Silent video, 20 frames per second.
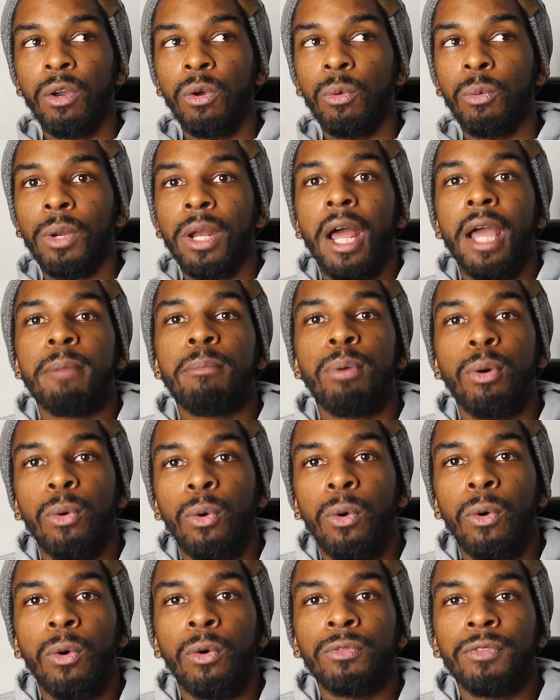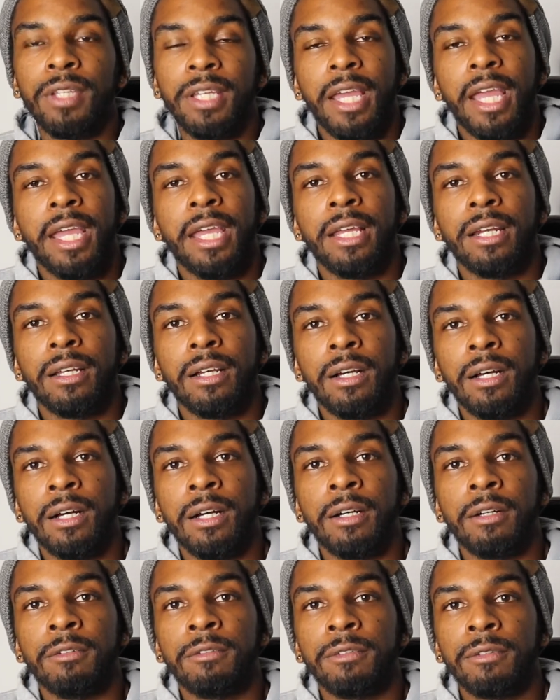when I pulled the Eight
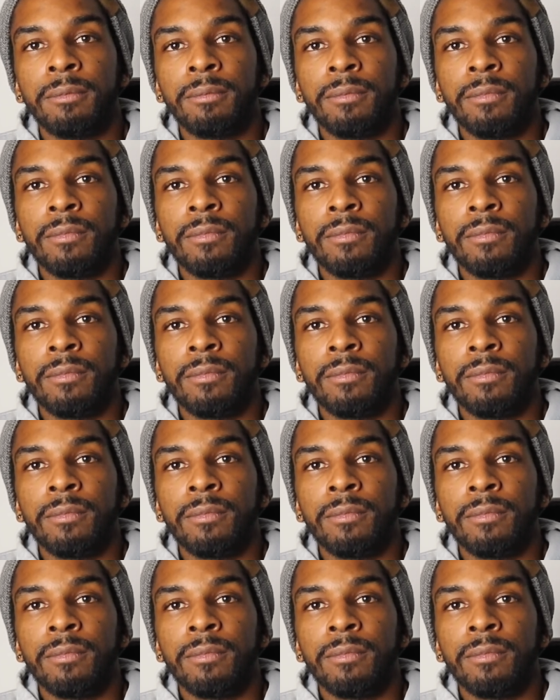of